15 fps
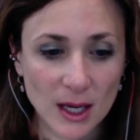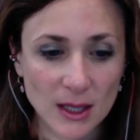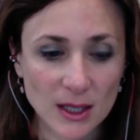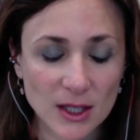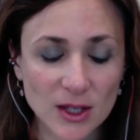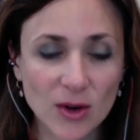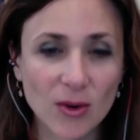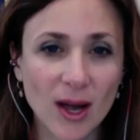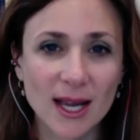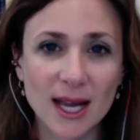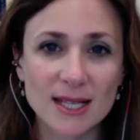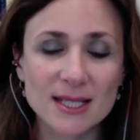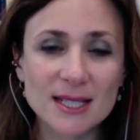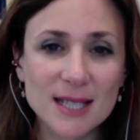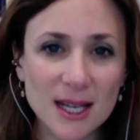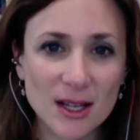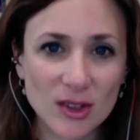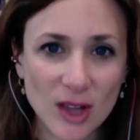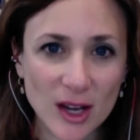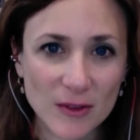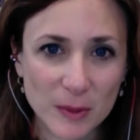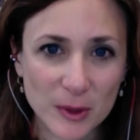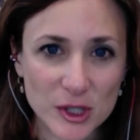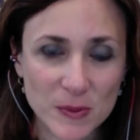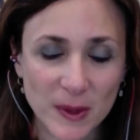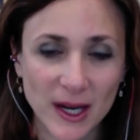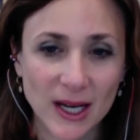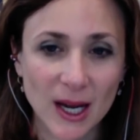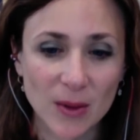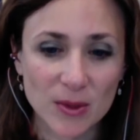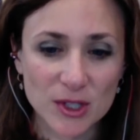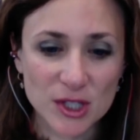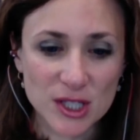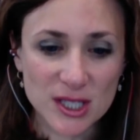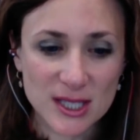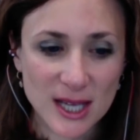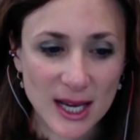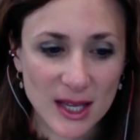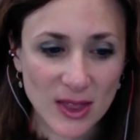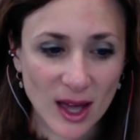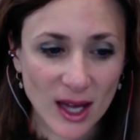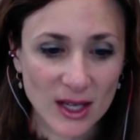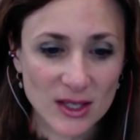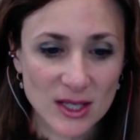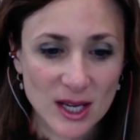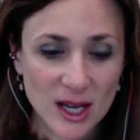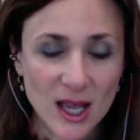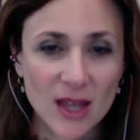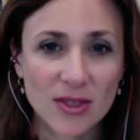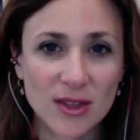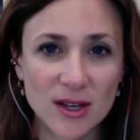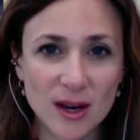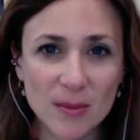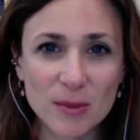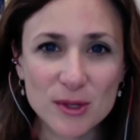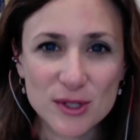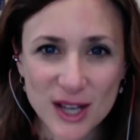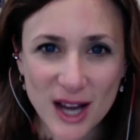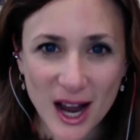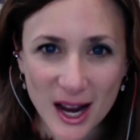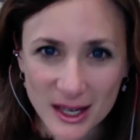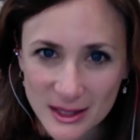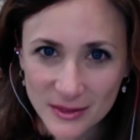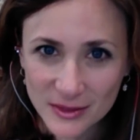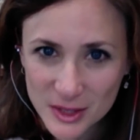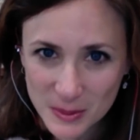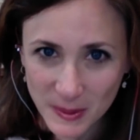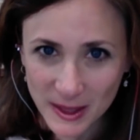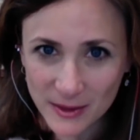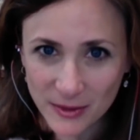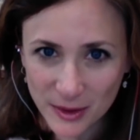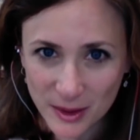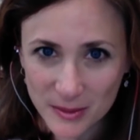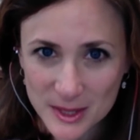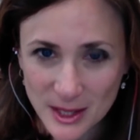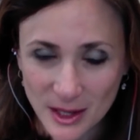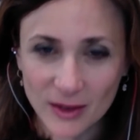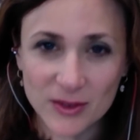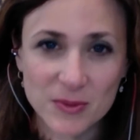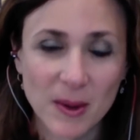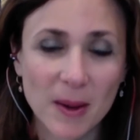you know I, I did get a lot of pushback. I would just say that the numbers kind of speak for themselves.